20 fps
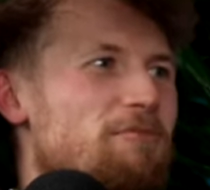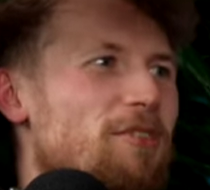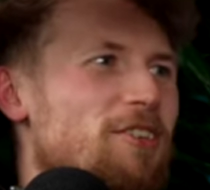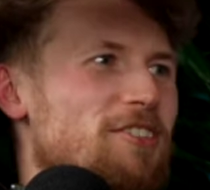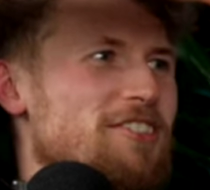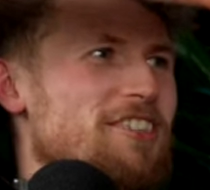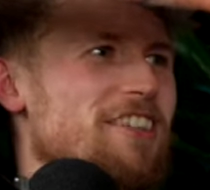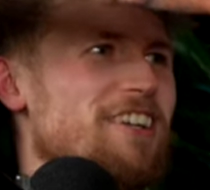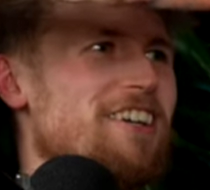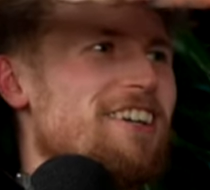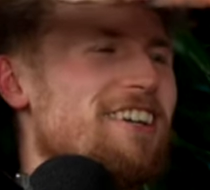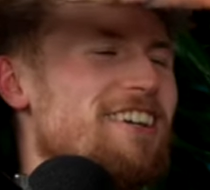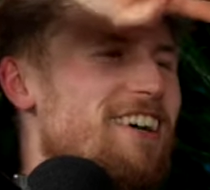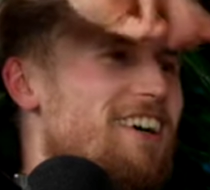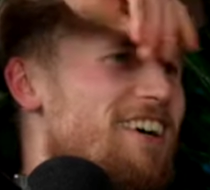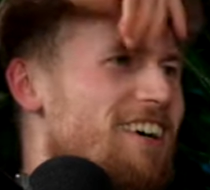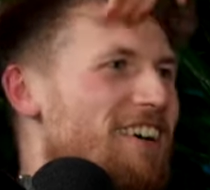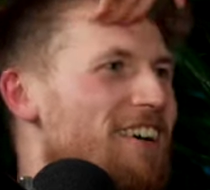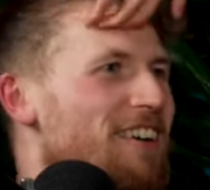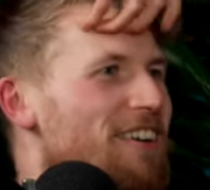what's the...
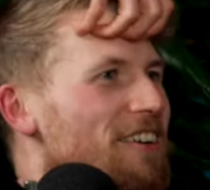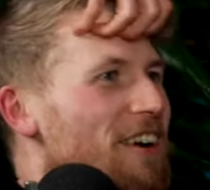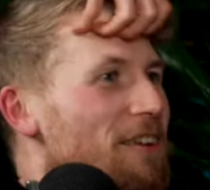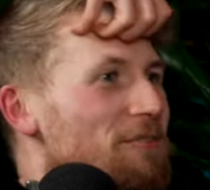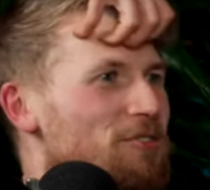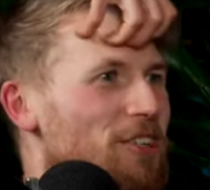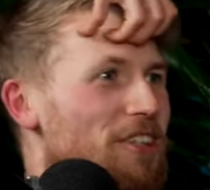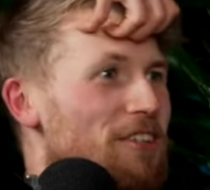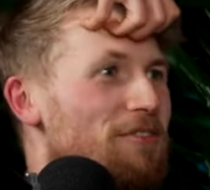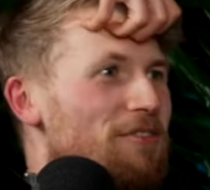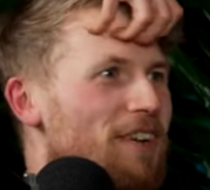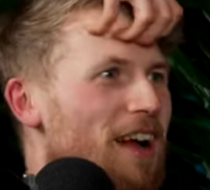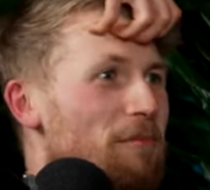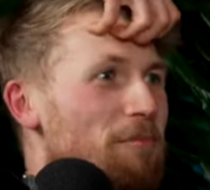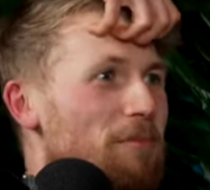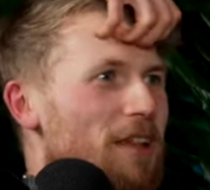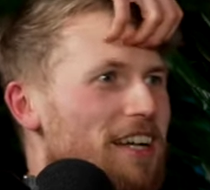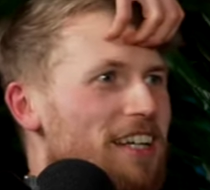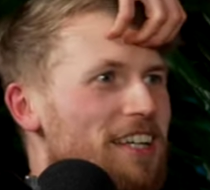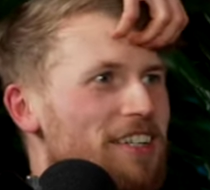I'm
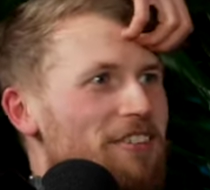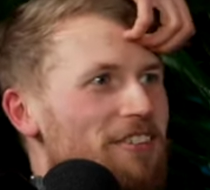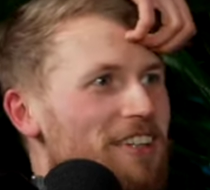blanking